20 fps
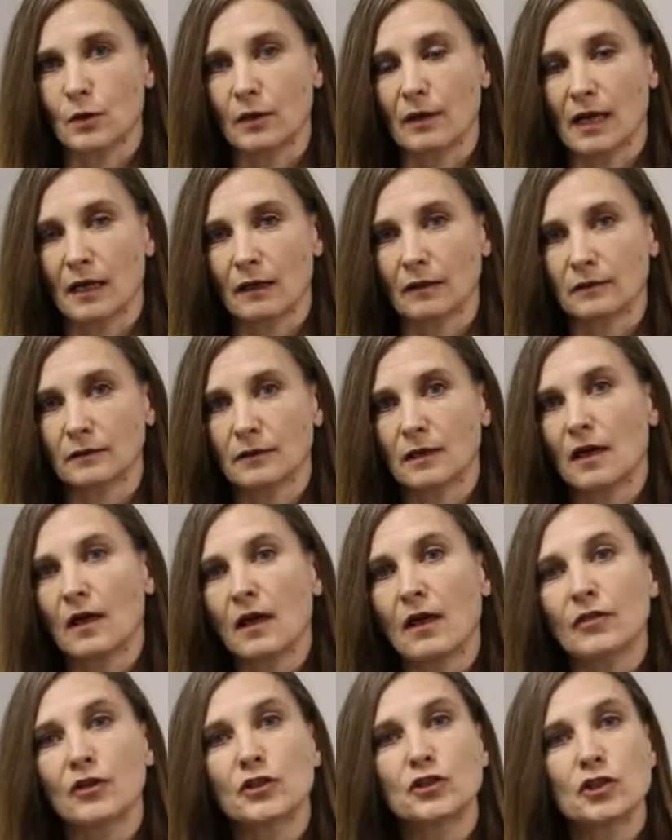we're in,
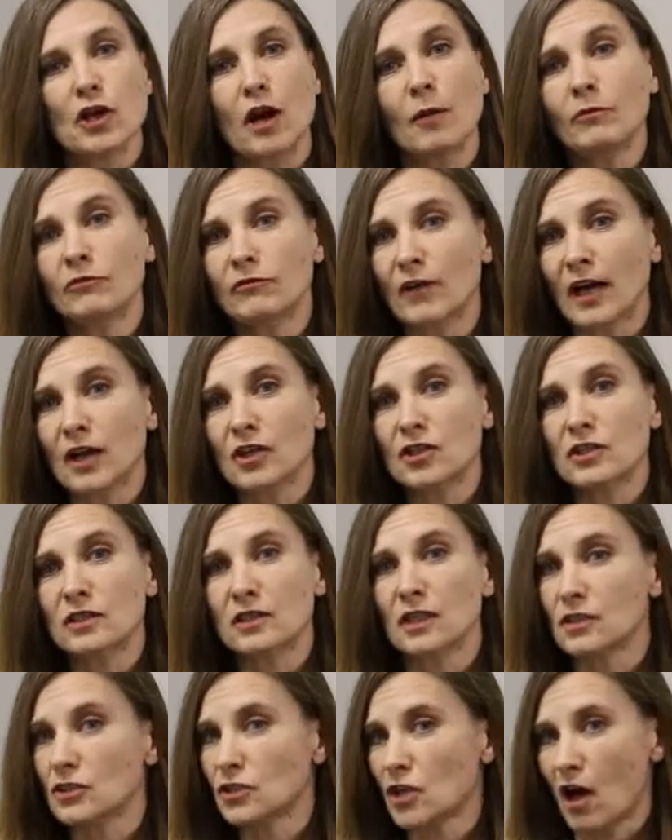the job function
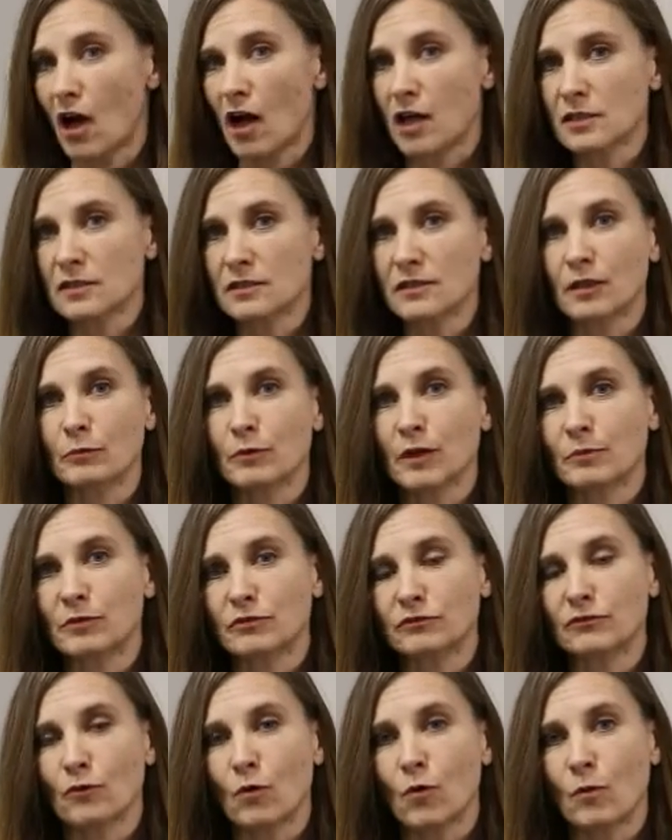and task that we
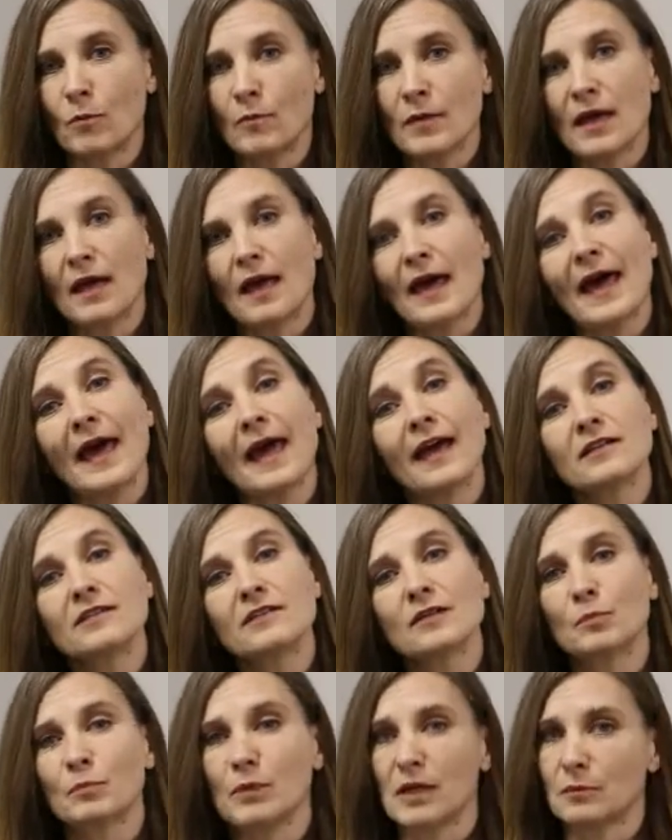perform, and
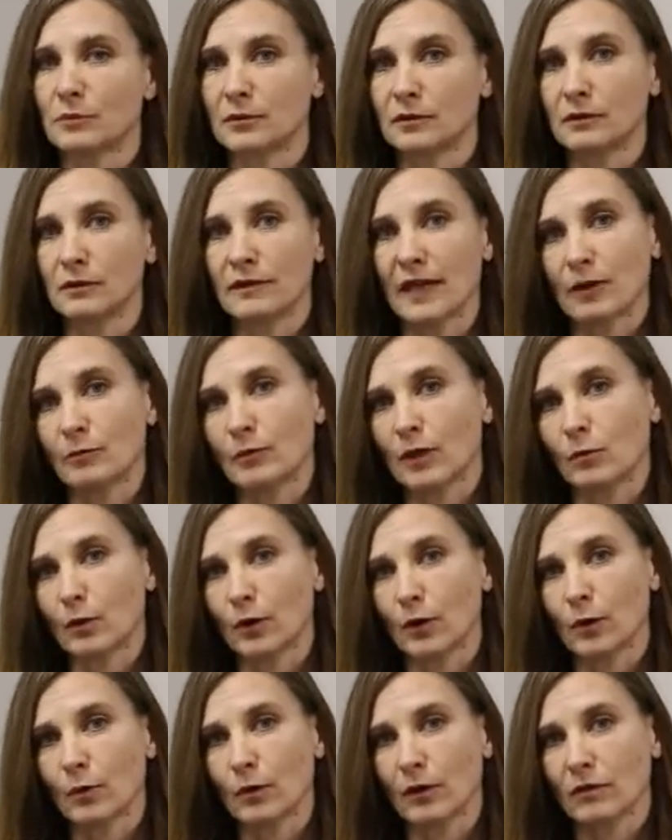the people that we
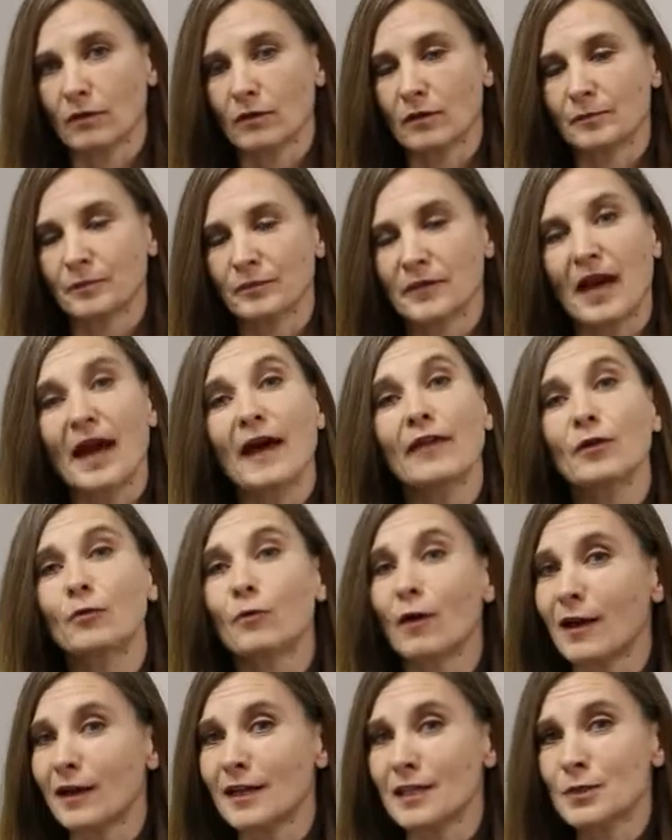work with.
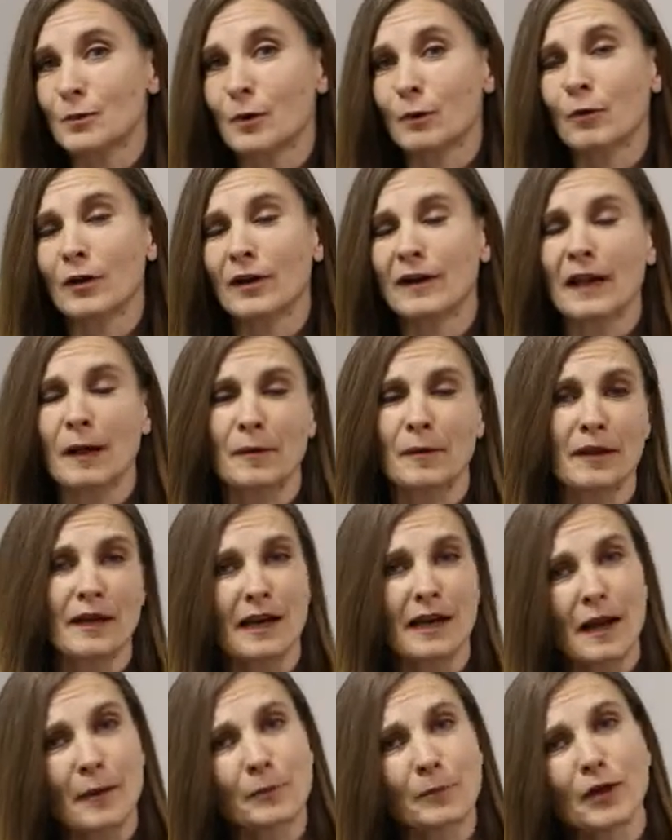Otherwise, we wouldn't
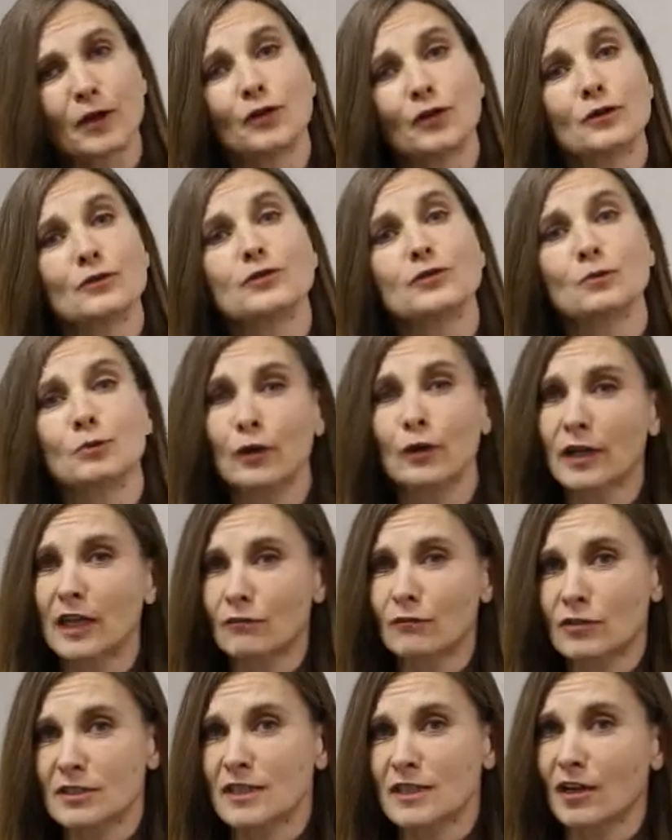get up and go to work
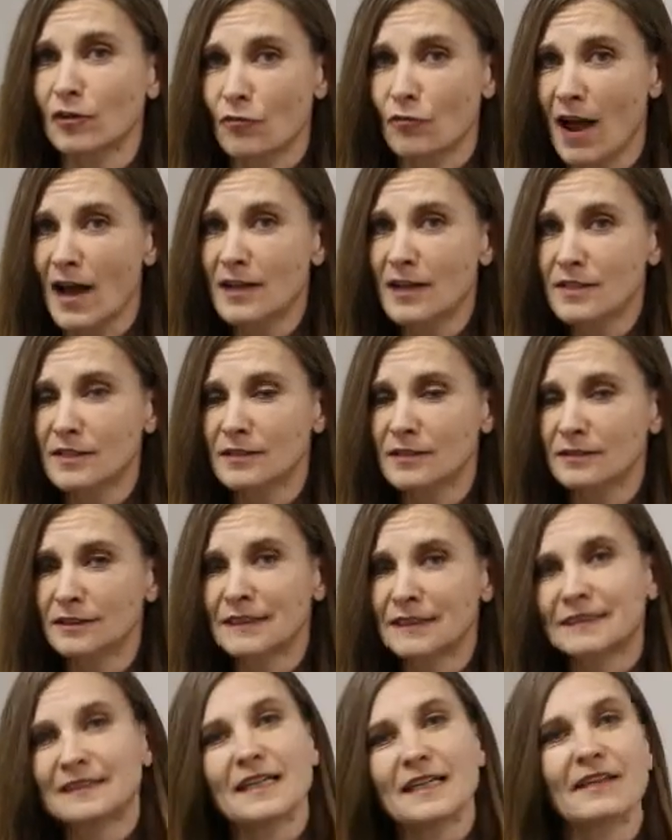every day, right?
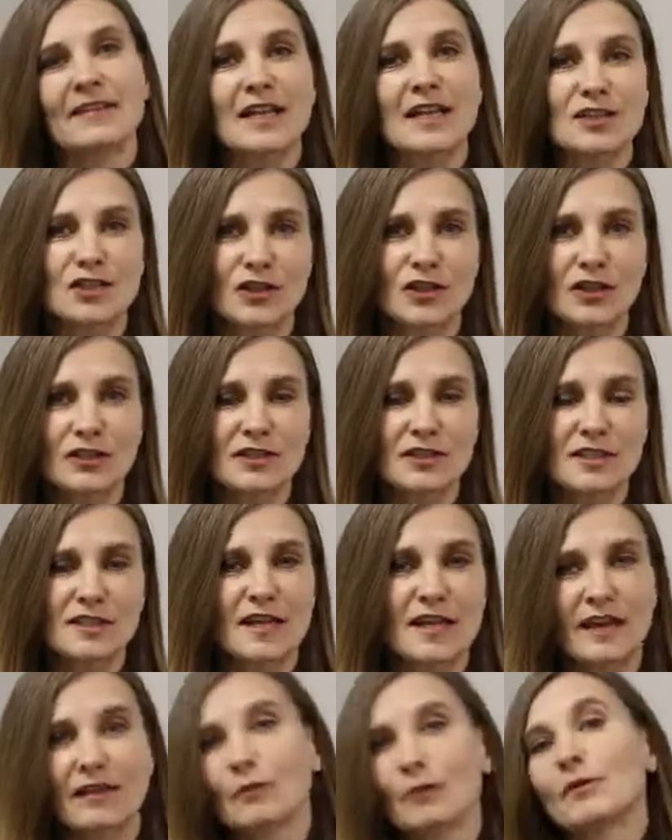Now, that's not to
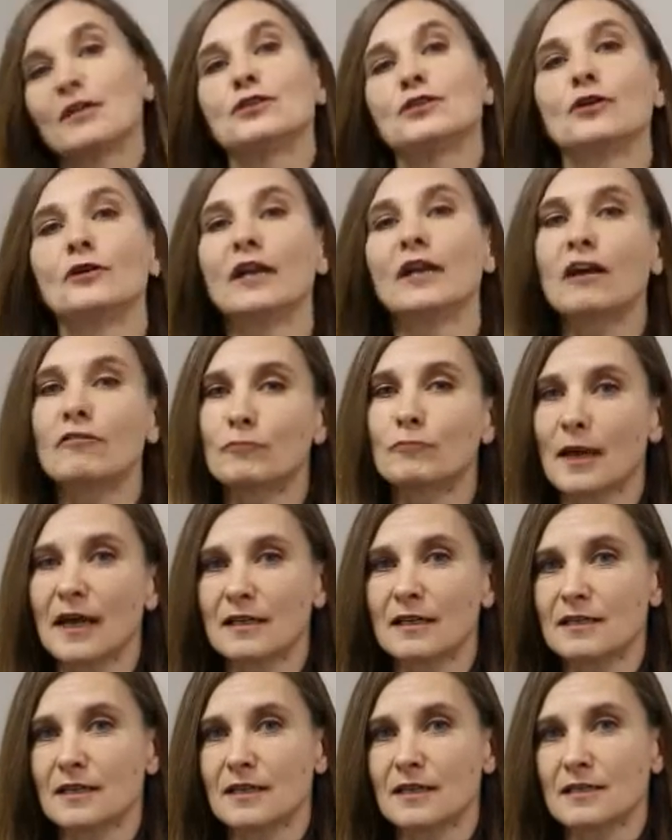say that we don't have
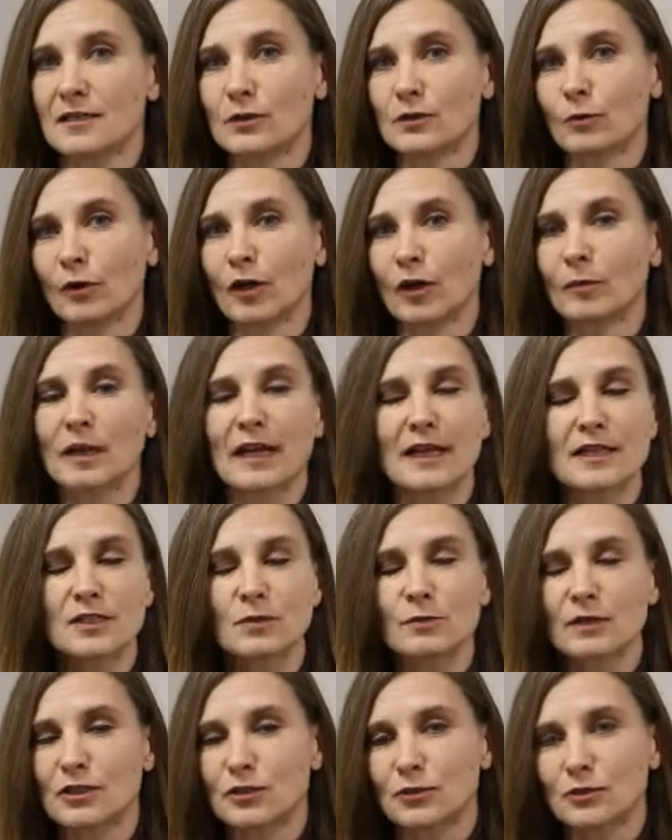bad days in the
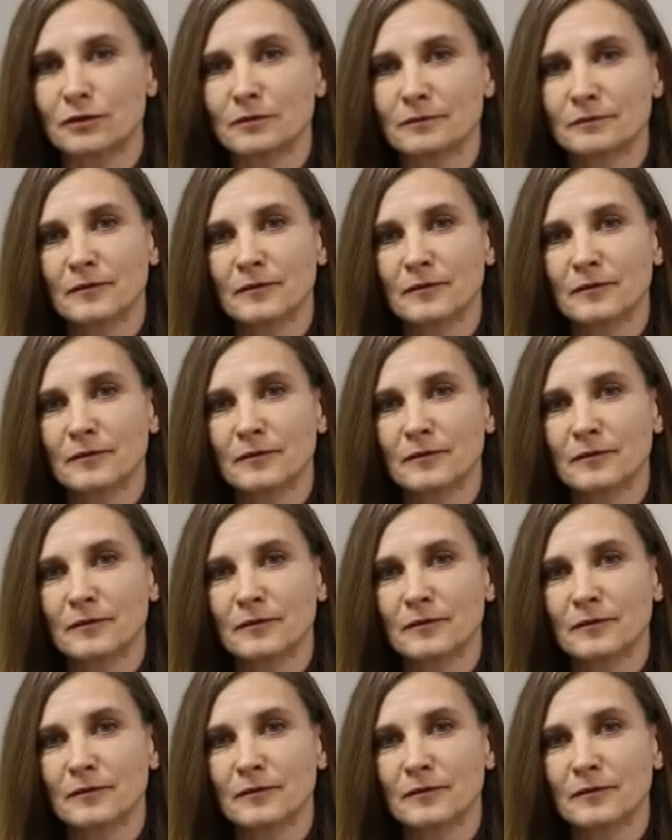workplace. We do.